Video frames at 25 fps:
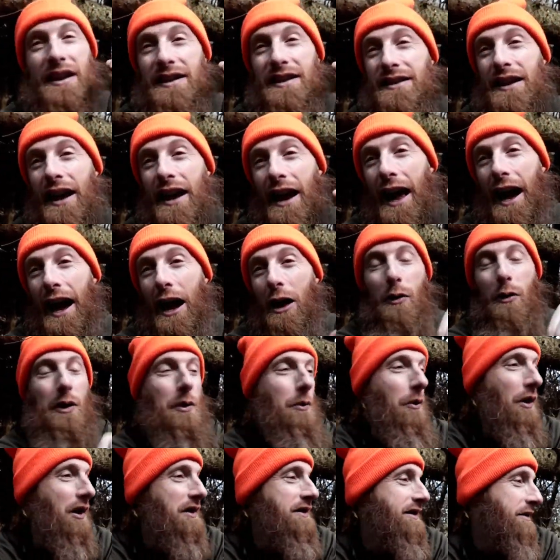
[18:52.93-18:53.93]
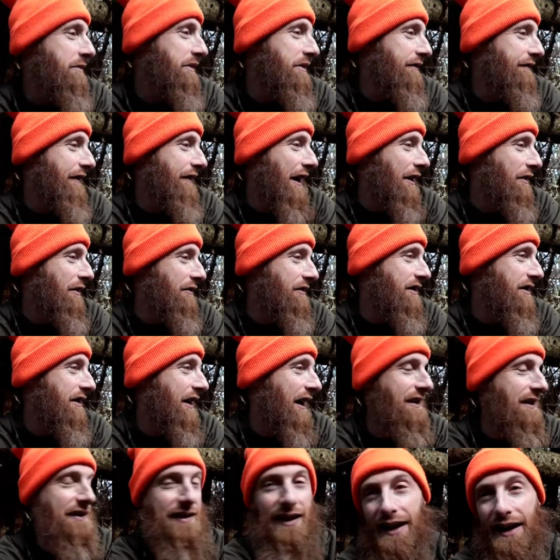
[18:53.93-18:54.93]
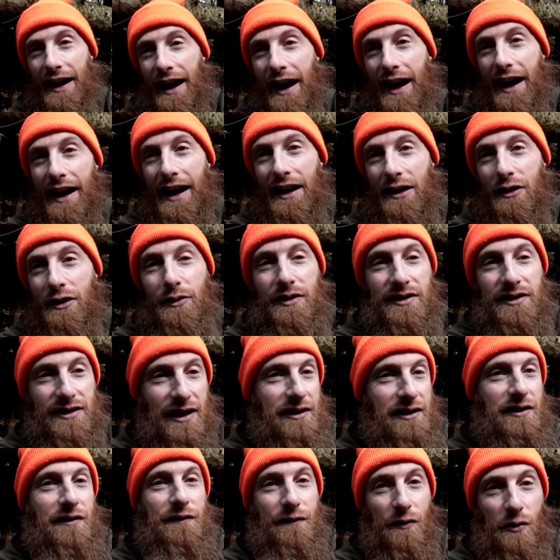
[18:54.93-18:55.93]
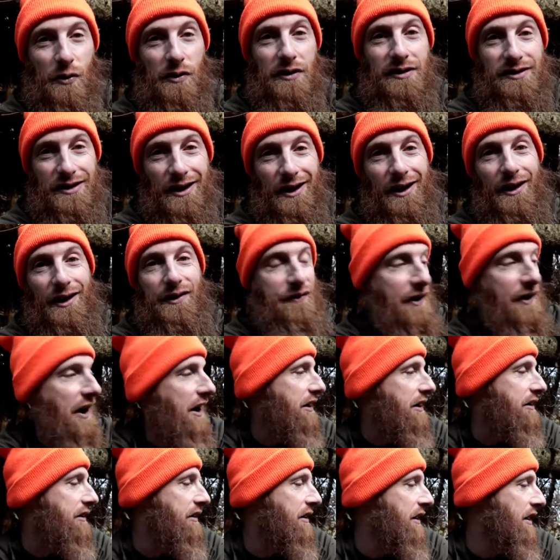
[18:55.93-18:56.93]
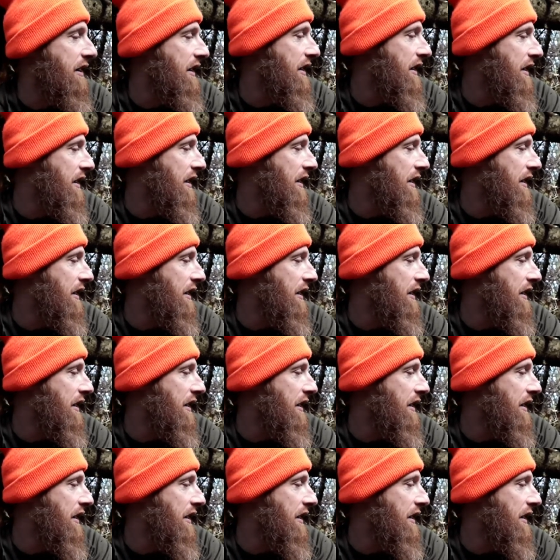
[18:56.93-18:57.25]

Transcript: But that's not how we want to be found, as the guy who set the forest on fire.